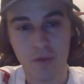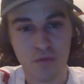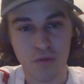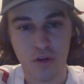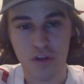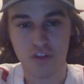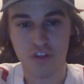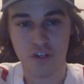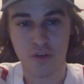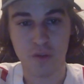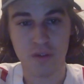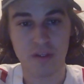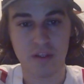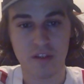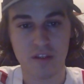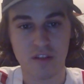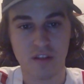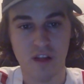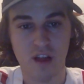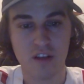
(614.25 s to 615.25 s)
frustrated with
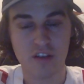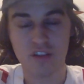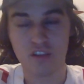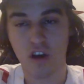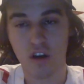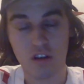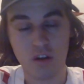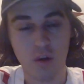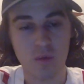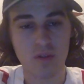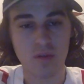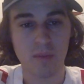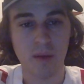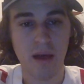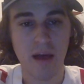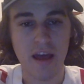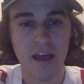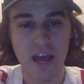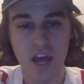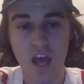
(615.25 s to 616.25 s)
this loss. Got to go into
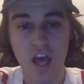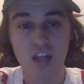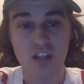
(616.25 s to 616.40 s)
bye.